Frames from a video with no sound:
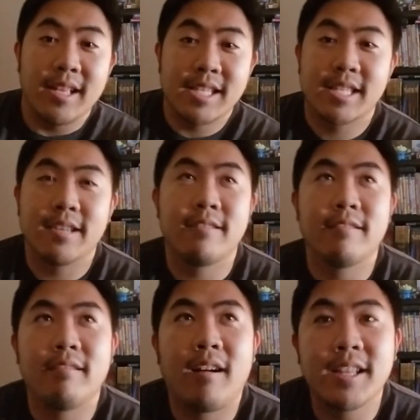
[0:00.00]

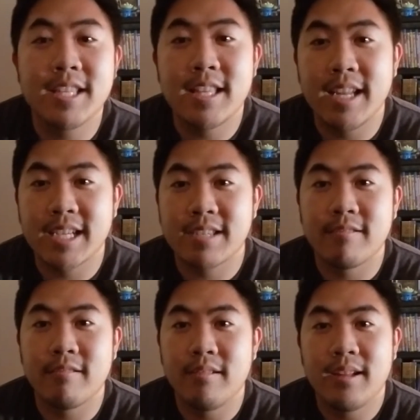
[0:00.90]
So on to the next
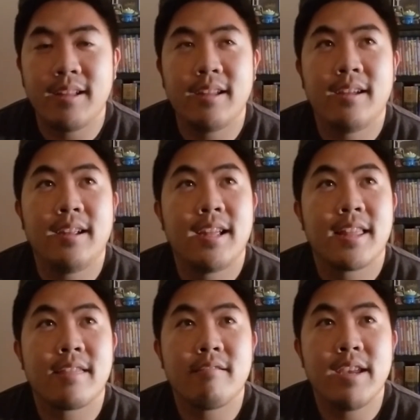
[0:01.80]
rule.
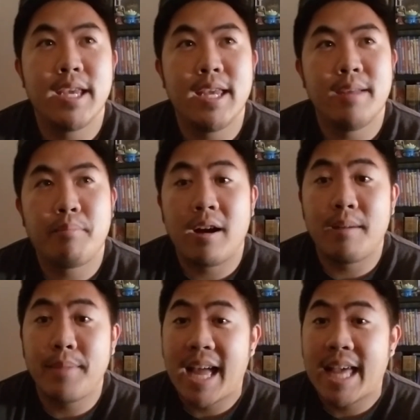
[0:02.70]
3
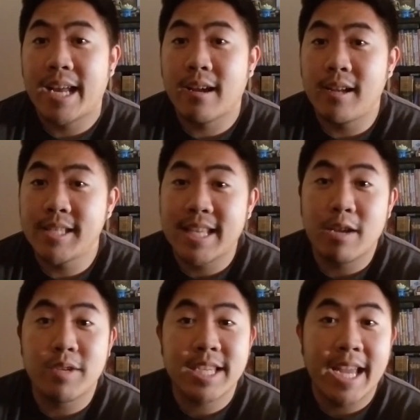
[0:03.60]
pop ad icons that I
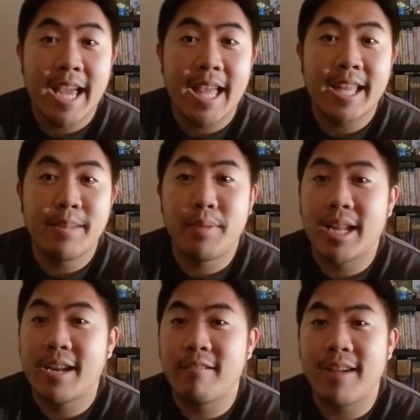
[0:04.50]
wish I had, but
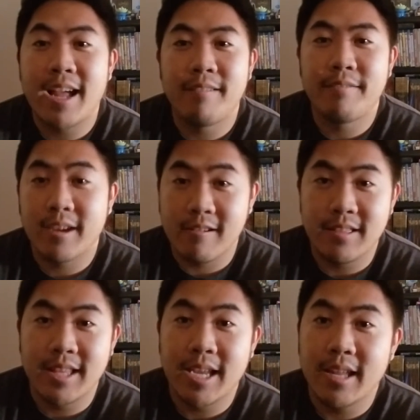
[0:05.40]
I don't have
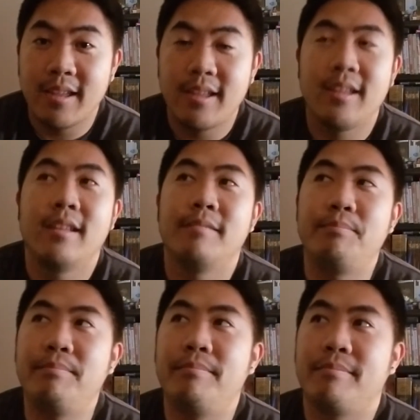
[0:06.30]
currently.
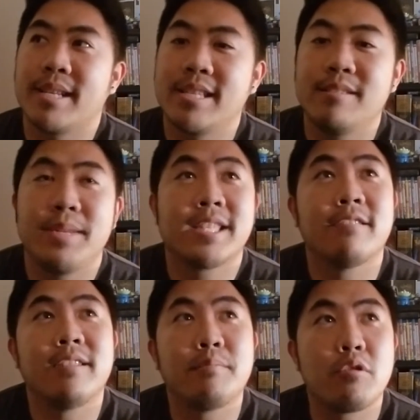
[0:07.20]
Excuse me. So
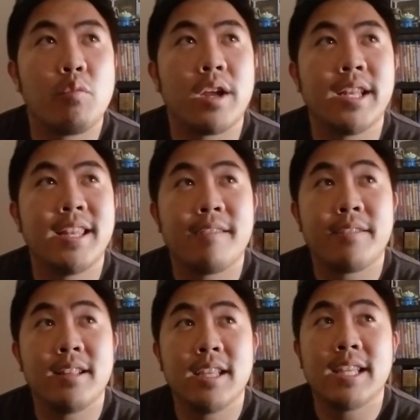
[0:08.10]
number 1,
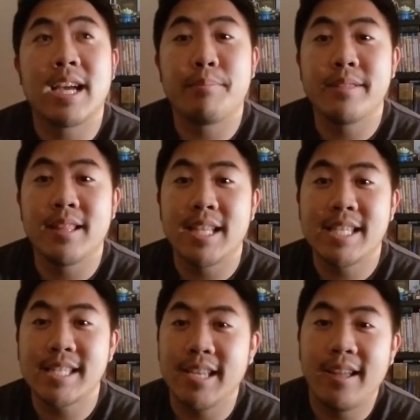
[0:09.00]
definitely top of the list,